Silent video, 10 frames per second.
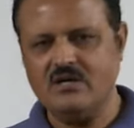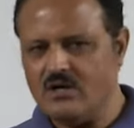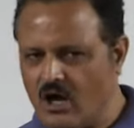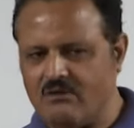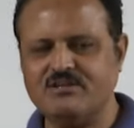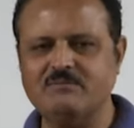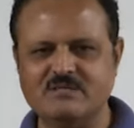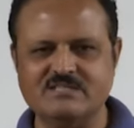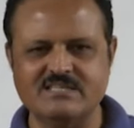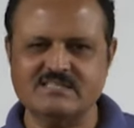of the
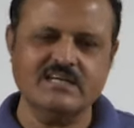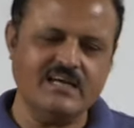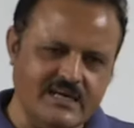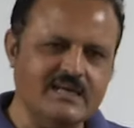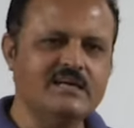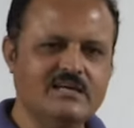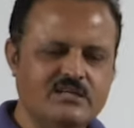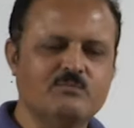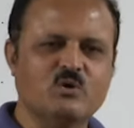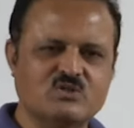business in
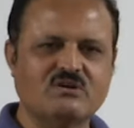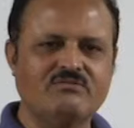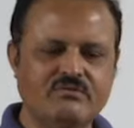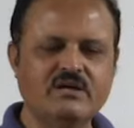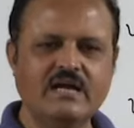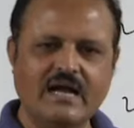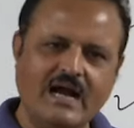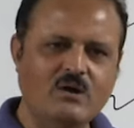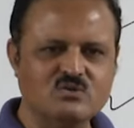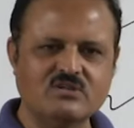the books of
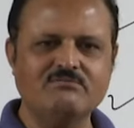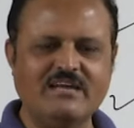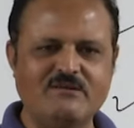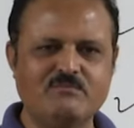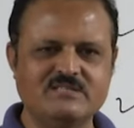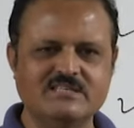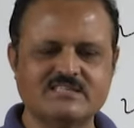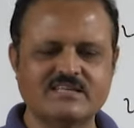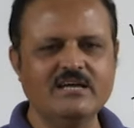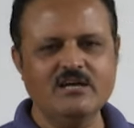accounts of that
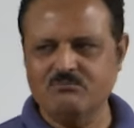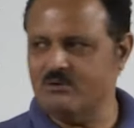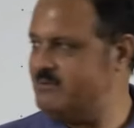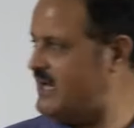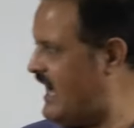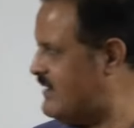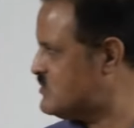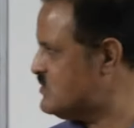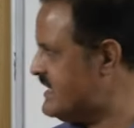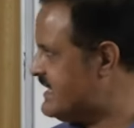business, we will have
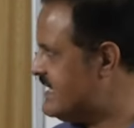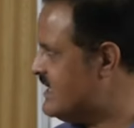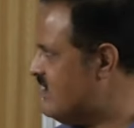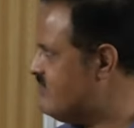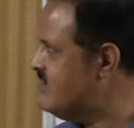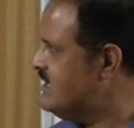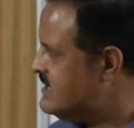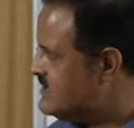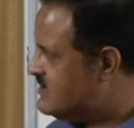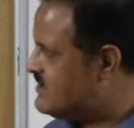to take care of
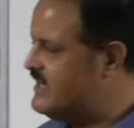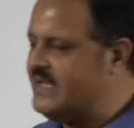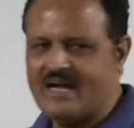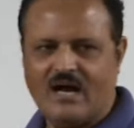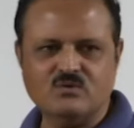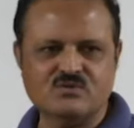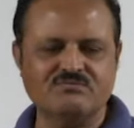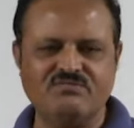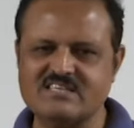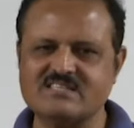the three accounts.
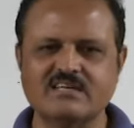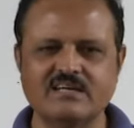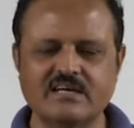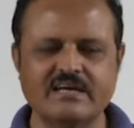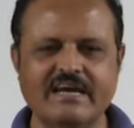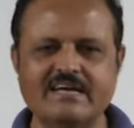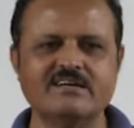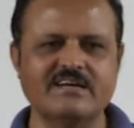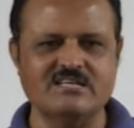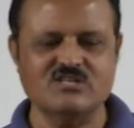First, in any
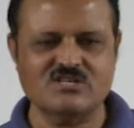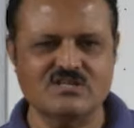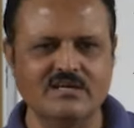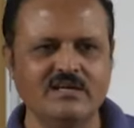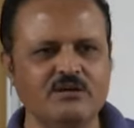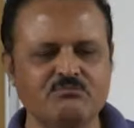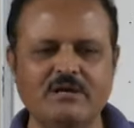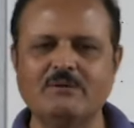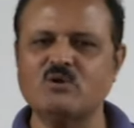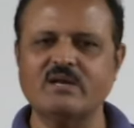transaction we
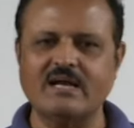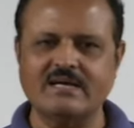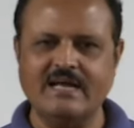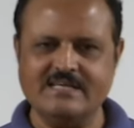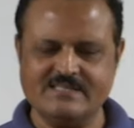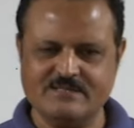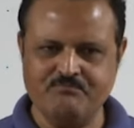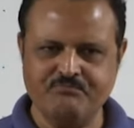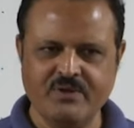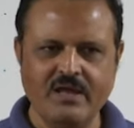have to recognize
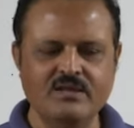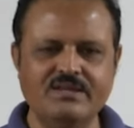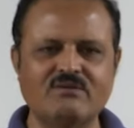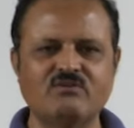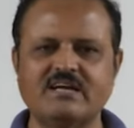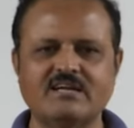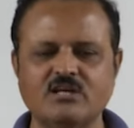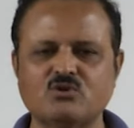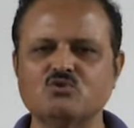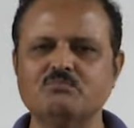that what are the
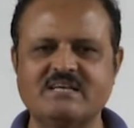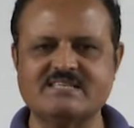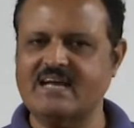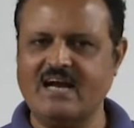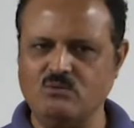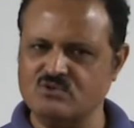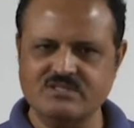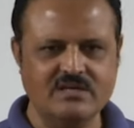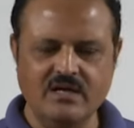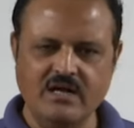two best accounts
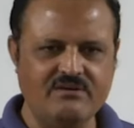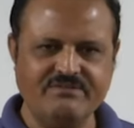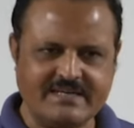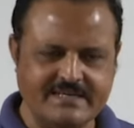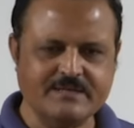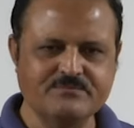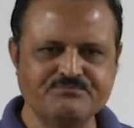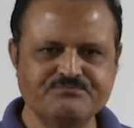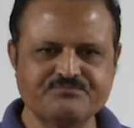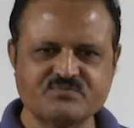affected
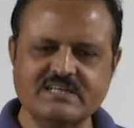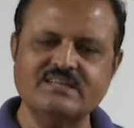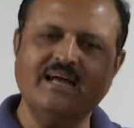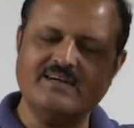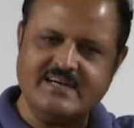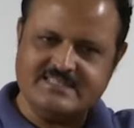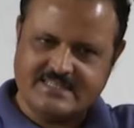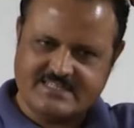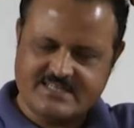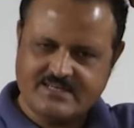in that
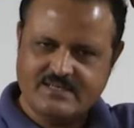transaction,